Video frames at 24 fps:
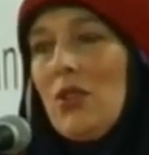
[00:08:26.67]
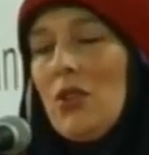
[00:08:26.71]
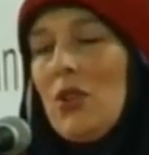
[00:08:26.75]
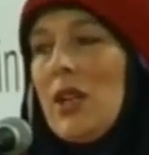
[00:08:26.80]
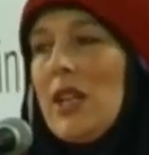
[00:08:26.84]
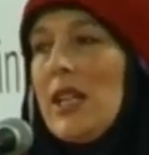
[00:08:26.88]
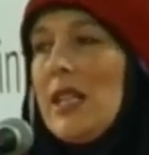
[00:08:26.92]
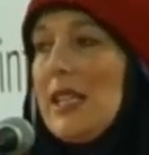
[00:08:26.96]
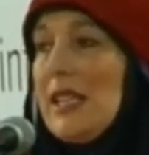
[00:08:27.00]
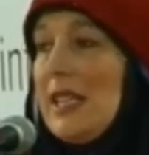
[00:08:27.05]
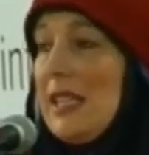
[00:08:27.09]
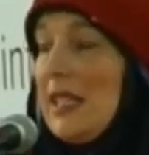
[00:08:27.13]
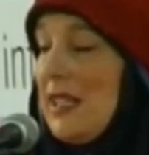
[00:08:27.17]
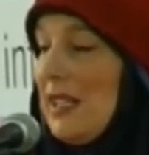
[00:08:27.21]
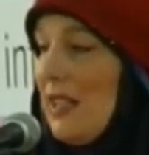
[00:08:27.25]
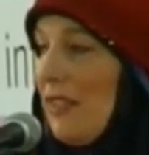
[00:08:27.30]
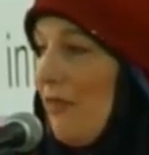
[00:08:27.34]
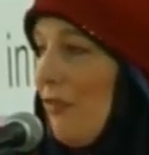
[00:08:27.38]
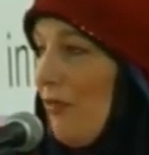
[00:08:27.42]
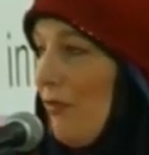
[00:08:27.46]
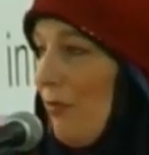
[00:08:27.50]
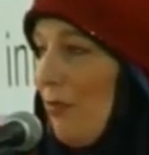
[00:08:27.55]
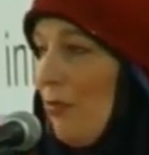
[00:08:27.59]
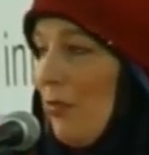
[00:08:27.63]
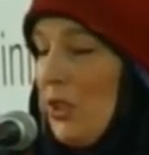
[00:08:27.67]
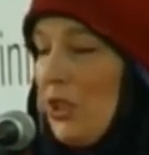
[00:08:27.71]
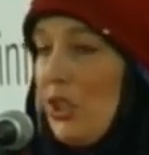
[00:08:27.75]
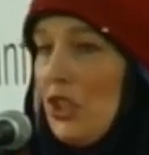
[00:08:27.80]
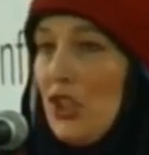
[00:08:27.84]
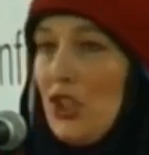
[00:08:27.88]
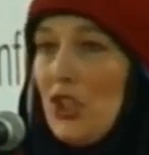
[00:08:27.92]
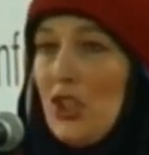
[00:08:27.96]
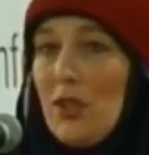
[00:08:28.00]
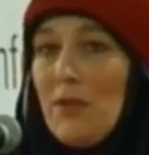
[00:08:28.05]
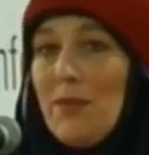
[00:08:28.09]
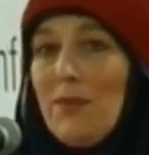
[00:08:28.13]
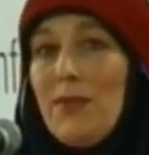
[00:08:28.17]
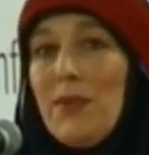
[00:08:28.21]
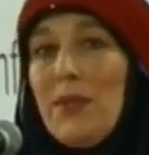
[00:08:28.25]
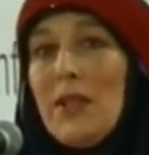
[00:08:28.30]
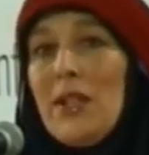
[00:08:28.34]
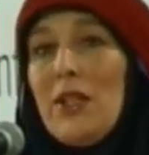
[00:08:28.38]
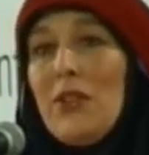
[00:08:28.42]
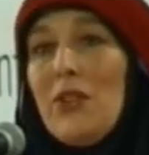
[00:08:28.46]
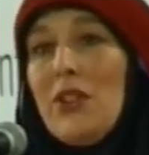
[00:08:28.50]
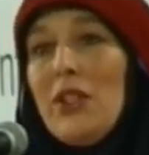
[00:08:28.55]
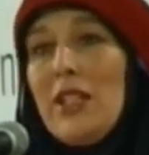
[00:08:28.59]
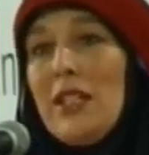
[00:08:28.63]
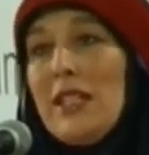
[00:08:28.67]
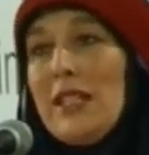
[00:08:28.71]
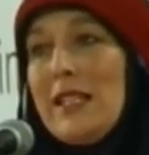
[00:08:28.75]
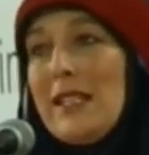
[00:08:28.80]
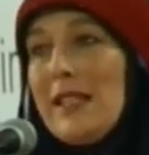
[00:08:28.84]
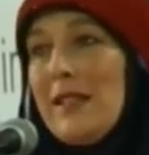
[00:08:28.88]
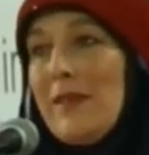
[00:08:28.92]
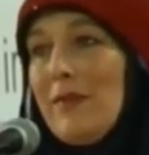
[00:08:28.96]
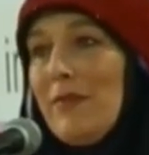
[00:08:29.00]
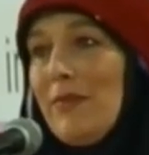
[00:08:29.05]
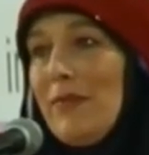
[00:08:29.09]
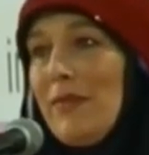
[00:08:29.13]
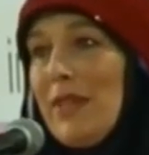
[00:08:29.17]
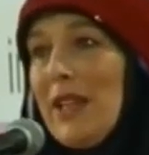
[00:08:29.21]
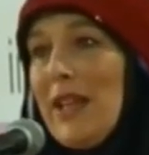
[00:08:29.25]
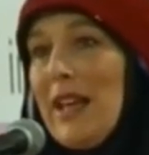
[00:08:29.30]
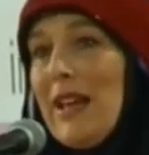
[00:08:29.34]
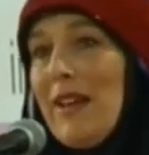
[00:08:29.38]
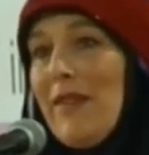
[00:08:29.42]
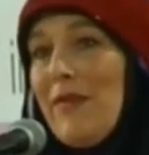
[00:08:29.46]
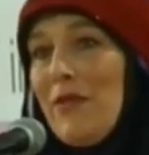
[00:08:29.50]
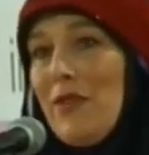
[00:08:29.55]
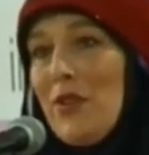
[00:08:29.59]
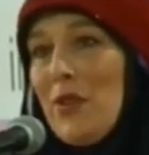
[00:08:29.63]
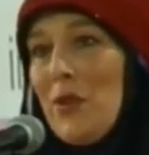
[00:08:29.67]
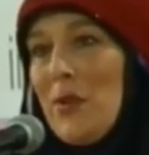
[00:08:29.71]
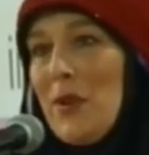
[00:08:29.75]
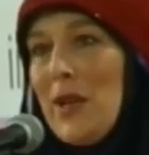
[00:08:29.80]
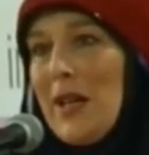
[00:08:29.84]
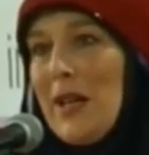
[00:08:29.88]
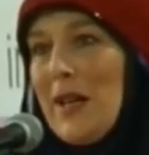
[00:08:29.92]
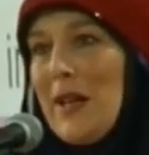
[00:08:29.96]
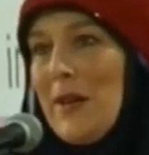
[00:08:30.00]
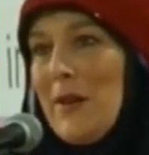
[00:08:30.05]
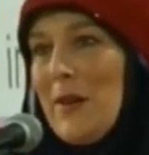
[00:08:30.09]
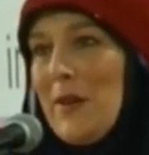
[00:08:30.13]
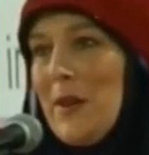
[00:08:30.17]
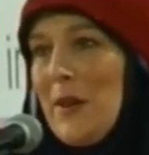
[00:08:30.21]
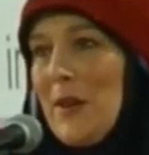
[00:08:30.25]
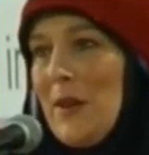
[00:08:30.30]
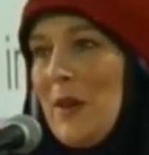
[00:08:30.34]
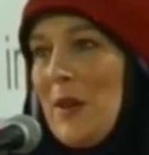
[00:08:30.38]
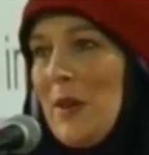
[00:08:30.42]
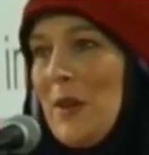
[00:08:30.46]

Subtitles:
traces of British imperialism everywhere.